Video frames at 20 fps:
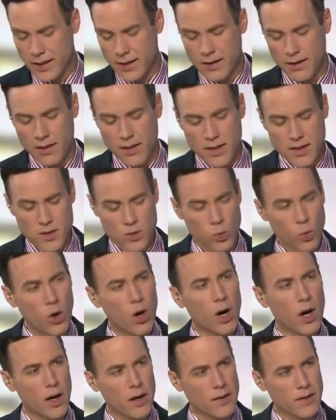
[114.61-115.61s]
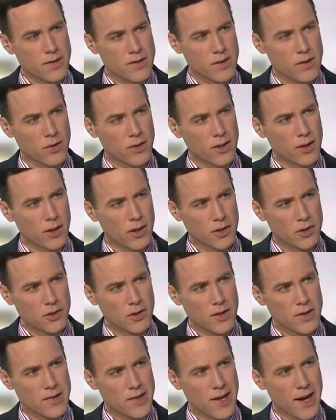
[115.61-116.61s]
This walk that's going on
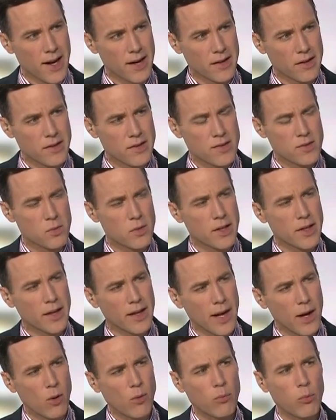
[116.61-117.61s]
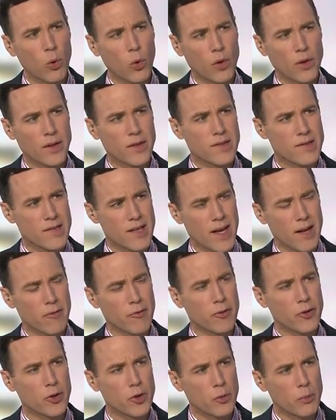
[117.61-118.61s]
across Canada this weekend, how important is that
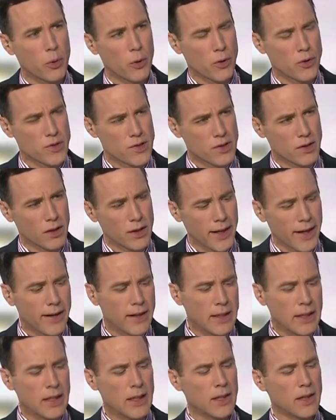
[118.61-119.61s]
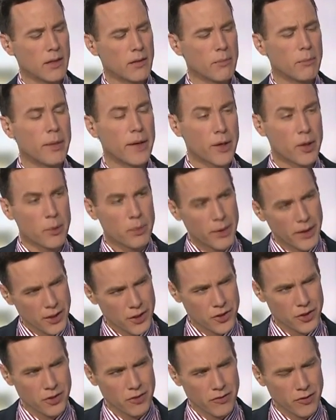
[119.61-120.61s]
for you personally and bigger
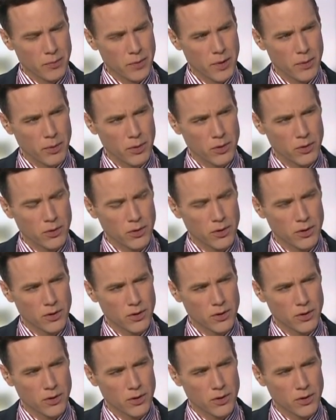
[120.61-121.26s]
picture for people who are